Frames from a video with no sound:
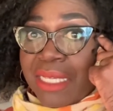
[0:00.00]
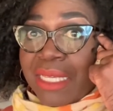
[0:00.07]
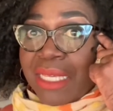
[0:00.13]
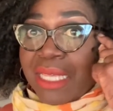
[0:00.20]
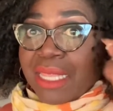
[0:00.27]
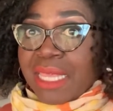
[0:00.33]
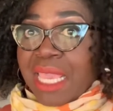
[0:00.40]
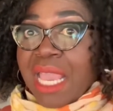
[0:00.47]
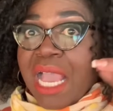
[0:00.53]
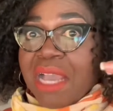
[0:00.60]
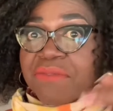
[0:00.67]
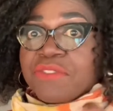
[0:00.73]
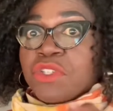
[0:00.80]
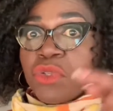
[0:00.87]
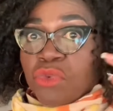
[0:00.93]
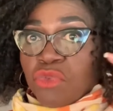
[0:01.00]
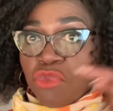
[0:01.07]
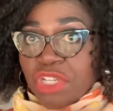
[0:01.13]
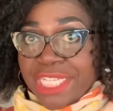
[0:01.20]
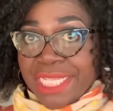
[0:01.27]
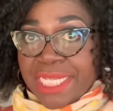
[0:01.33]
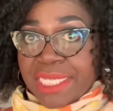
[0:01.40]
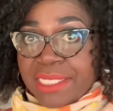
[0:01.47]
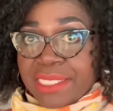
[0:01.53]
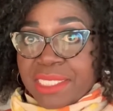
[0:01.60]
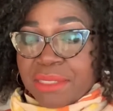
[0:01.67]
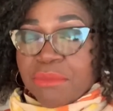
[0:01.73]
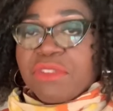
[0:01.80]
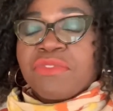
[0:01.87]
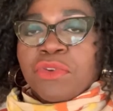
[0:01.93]
They have to read it
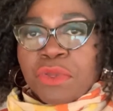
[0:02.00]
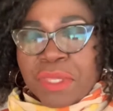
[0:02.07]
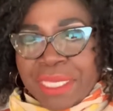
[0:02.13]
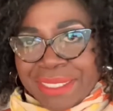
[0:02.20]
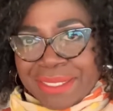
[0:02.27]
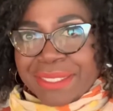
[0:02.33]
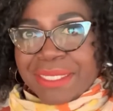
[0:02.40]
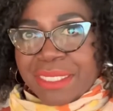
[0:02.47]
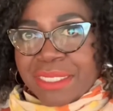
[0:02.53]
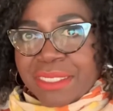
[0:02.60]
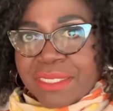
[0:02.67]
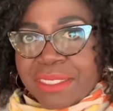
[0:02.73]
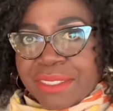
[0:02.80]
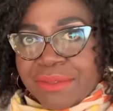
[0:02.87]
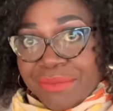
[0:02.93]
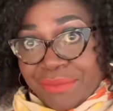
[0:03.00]
before they see it.